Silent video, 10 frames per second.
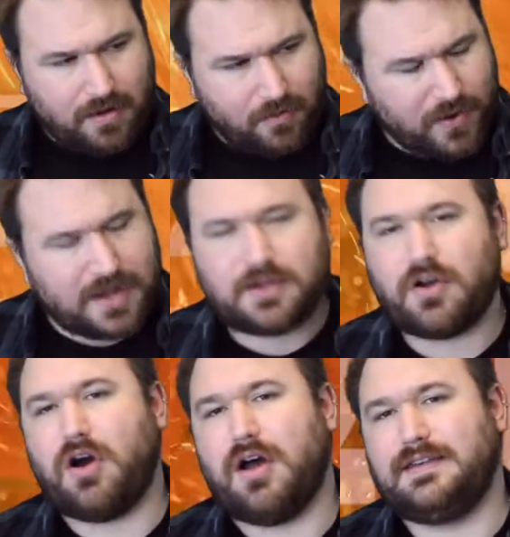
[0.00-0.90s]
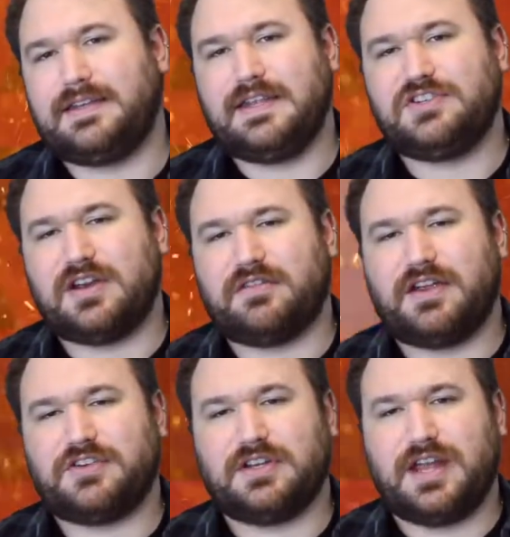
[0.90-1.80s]
we got
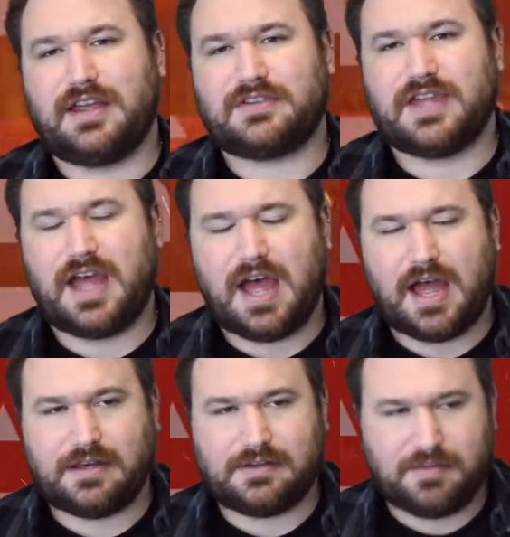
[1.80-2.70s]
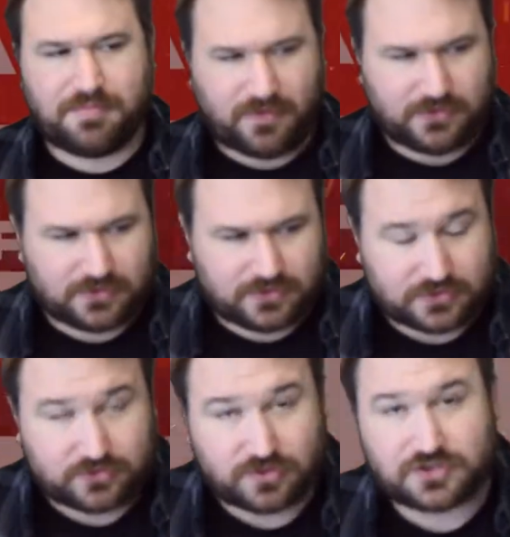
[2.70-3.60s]
D-Generation X and the Brothers of
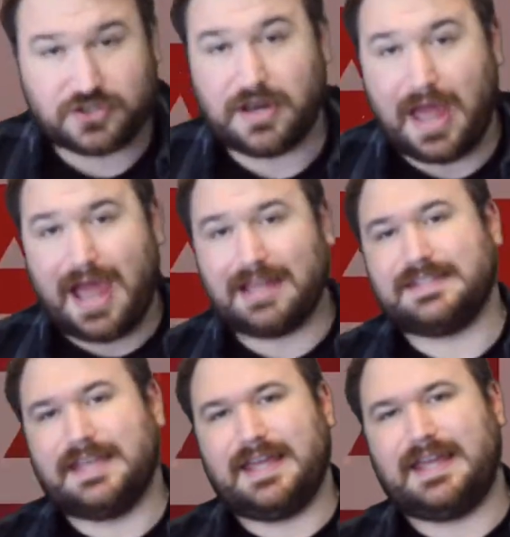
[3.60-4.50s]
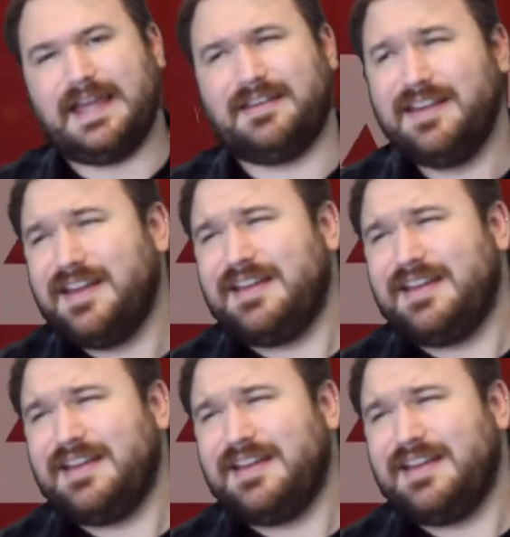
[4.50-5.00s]
Destruction at it again.